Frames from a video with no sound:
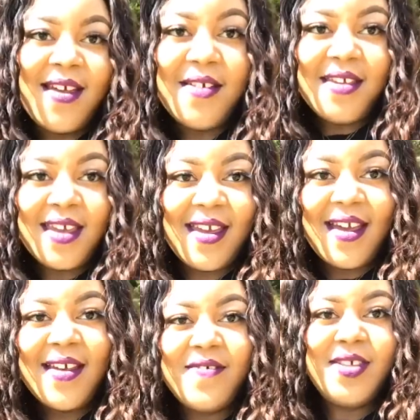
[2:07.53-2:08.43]
Okay,
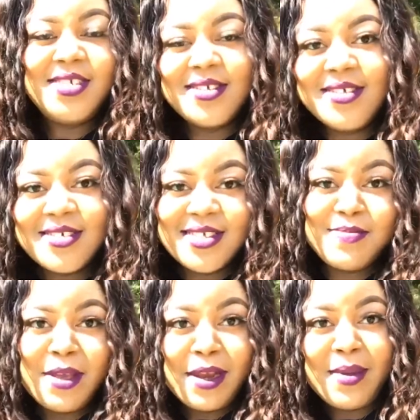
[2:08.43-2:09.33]
I officially
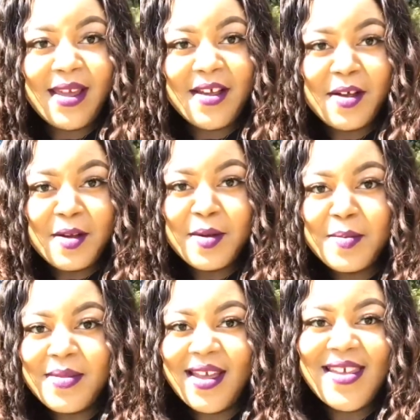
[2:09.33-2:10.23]
just made it back
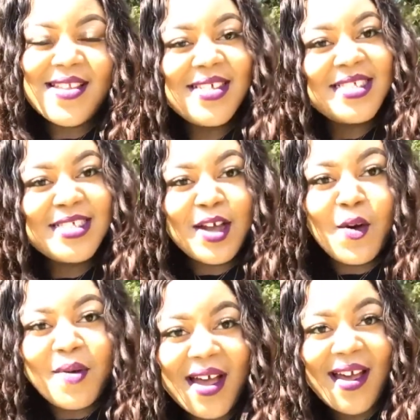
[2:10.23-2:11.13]
home. It is
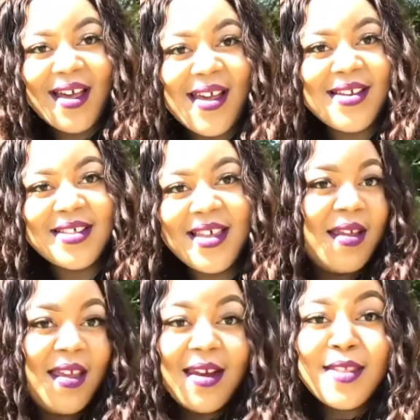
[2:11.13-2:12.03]
so hot.
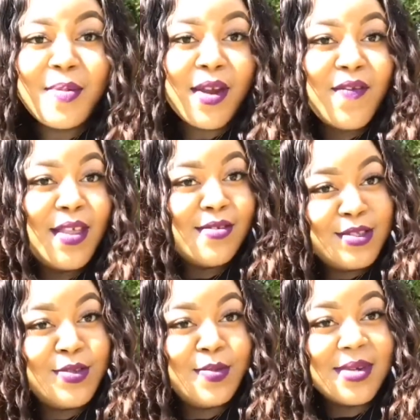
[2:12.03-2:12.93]
I need to pray for
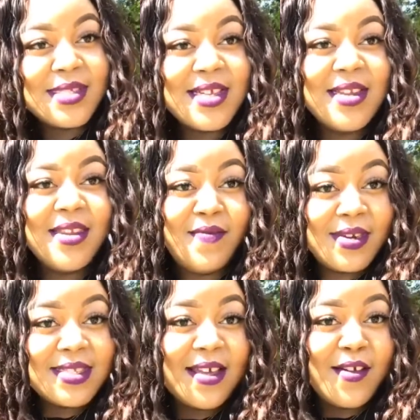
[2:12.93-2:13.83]
YouTubers that live
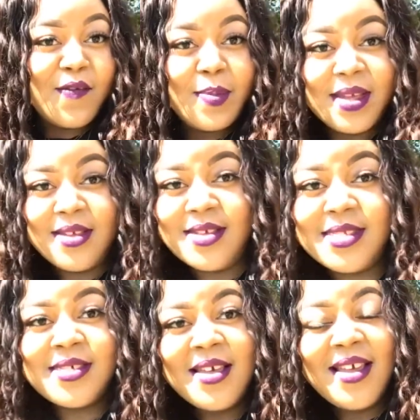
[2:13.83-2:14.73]
in the South,
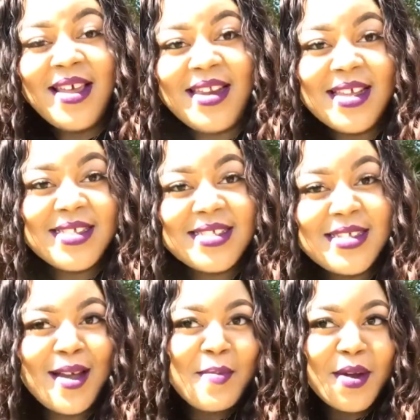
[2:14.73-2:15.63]
because this
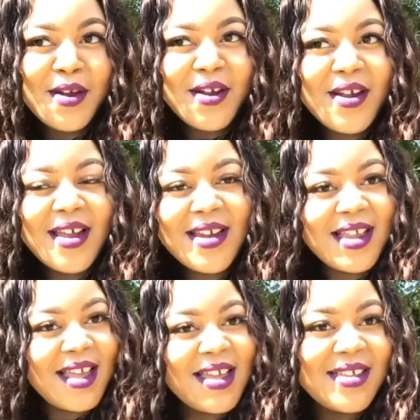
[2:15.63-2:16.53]
summer
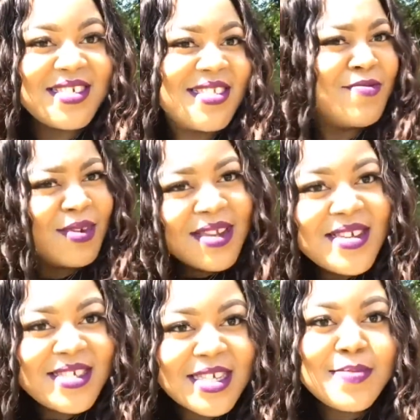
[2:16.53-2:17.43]
that is
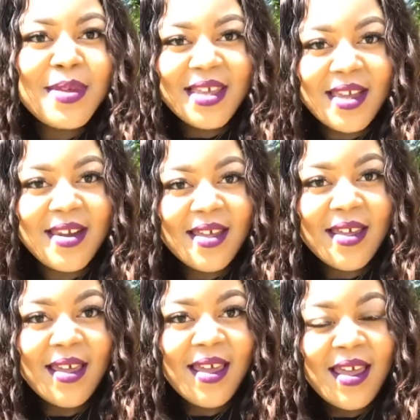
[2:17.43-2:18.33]
really just
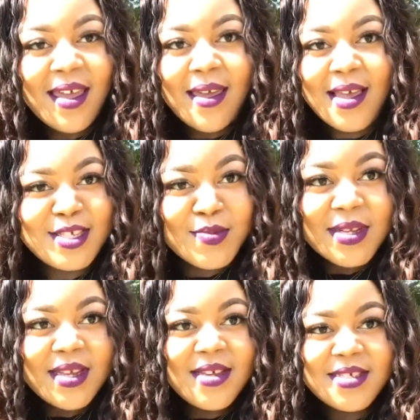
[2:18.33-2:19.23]
beginning, it's
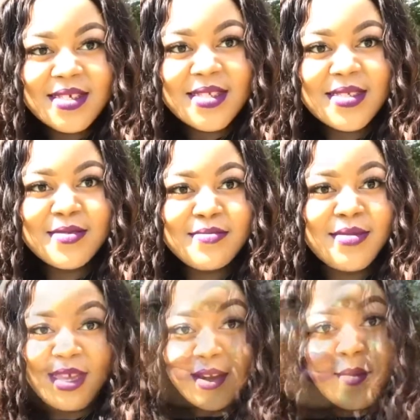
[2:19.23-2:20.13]
really just
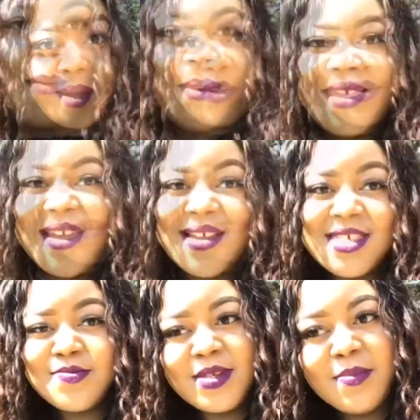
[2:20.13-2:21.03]
getting on my nerves. But yeah, I
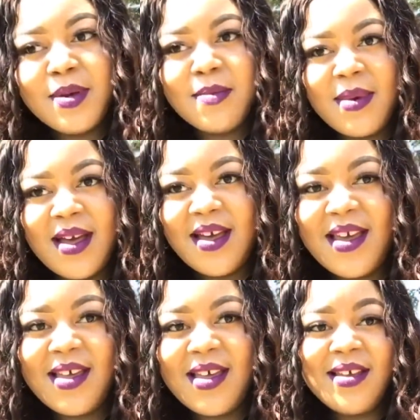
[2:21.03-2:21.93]
just went and put
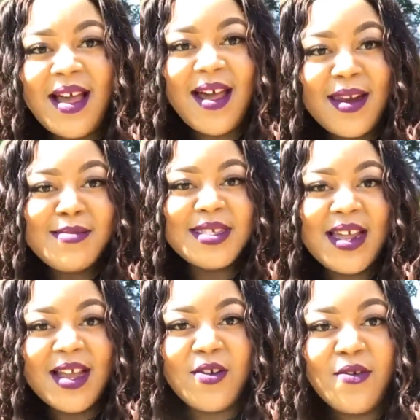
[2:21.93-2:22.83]
my items that
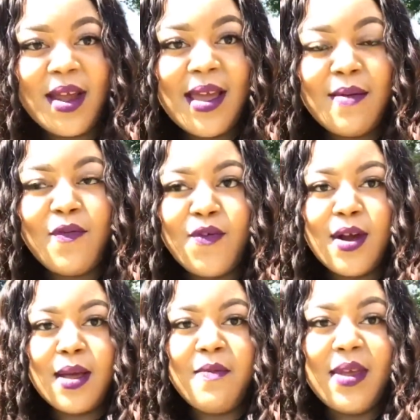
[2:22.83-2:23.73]
I grabbed
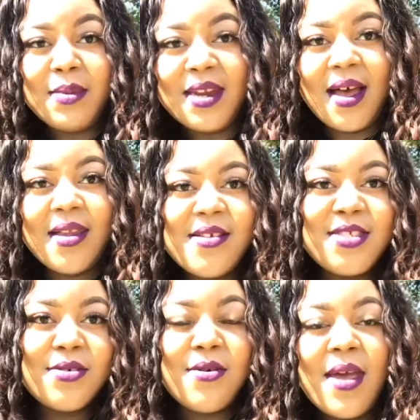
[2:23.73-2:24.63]
from Family Dollar,
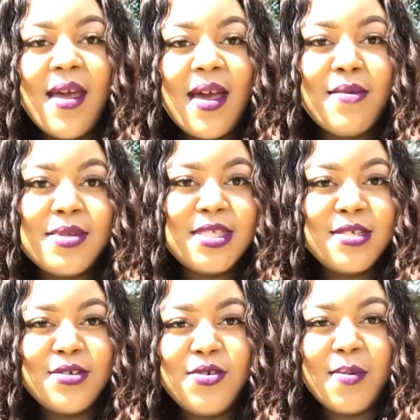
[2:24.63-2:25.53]
so I will
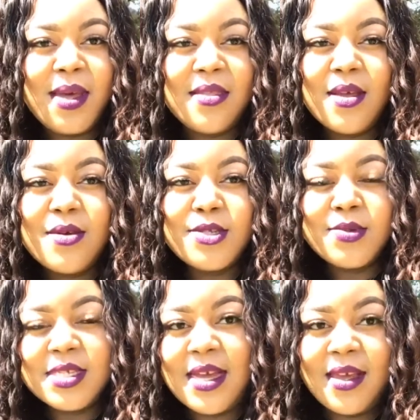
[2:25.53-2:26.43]
tell you about those
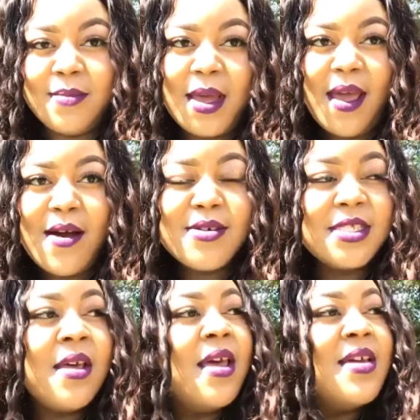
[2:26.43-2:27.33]
once I get in my house.